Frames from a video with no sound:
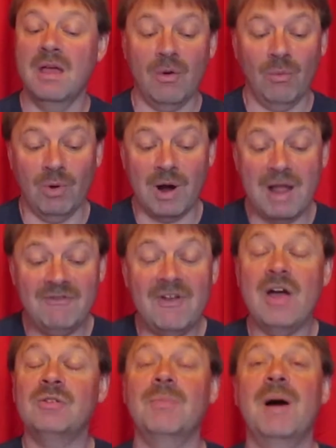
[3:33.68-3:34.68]
Where I
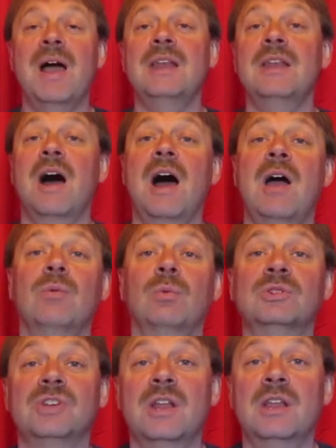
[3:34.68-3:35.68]
found my knot
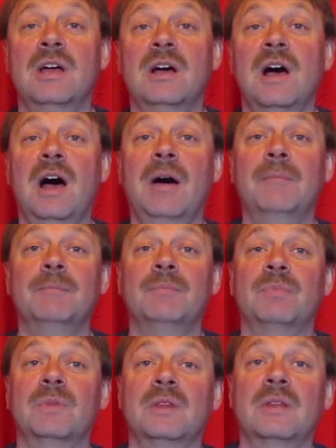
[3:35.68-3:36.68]
was on a
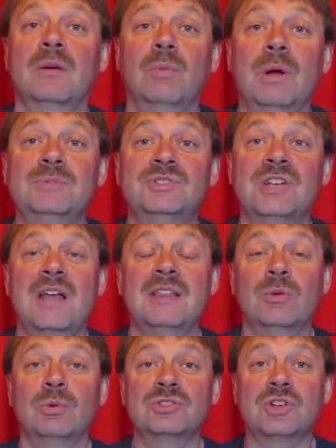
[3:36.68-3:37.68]

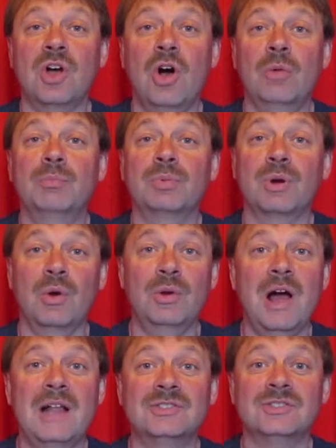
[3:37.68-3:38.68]
website that was called
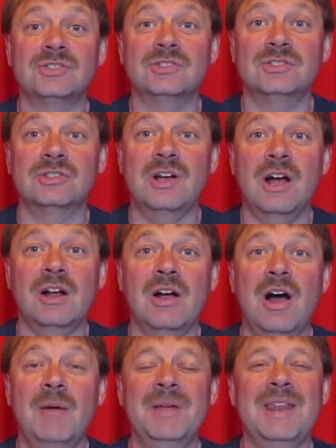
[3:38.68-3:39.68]

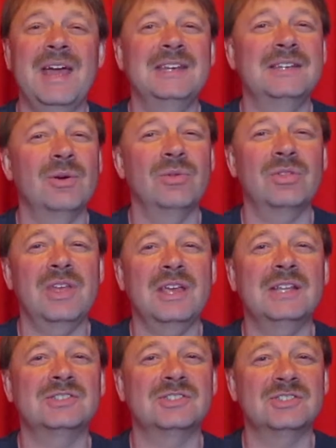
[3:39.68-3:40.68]
Pronotz.com, and I don't
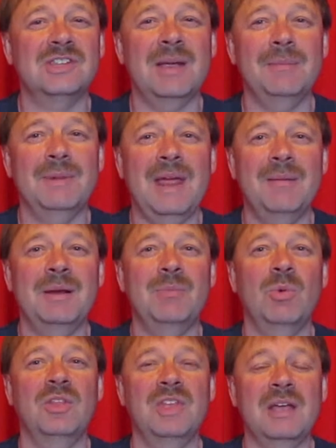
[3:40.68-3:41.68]
think it's the same name
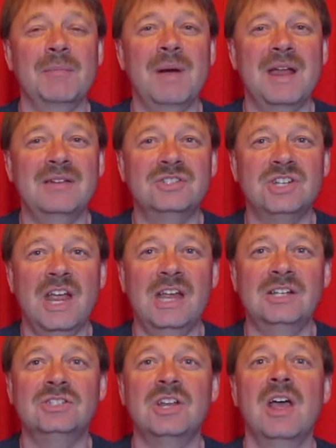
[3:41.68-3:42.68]
anymore. I think it might have
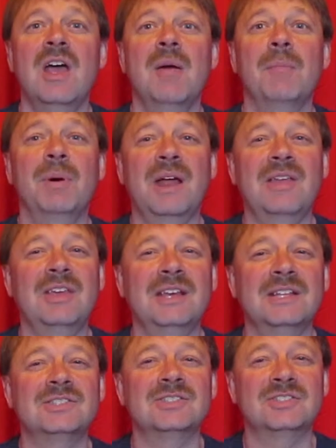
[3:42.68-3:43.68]
changed, but I
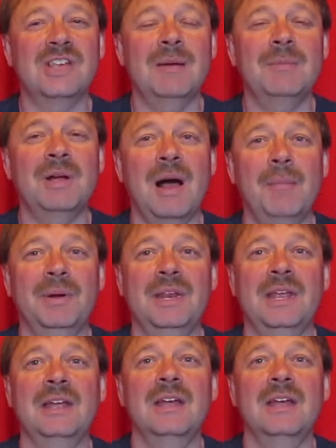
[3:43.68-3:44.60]
think it's the same company.